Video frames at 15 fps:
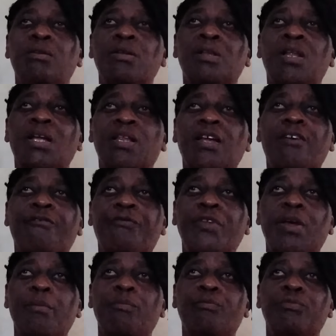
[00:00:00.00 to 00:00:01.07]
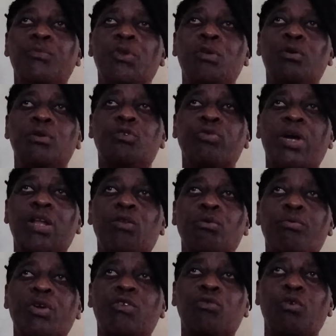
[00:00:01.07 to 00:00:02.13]
lot of them, you know, try to
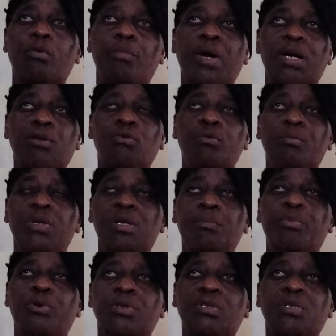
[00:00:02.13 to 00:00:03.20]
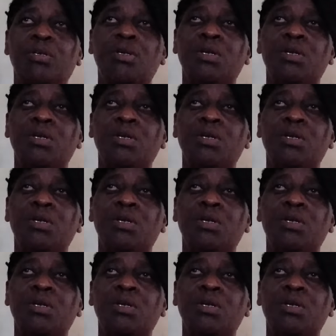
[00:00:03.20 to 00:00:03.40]
reach out back to me, but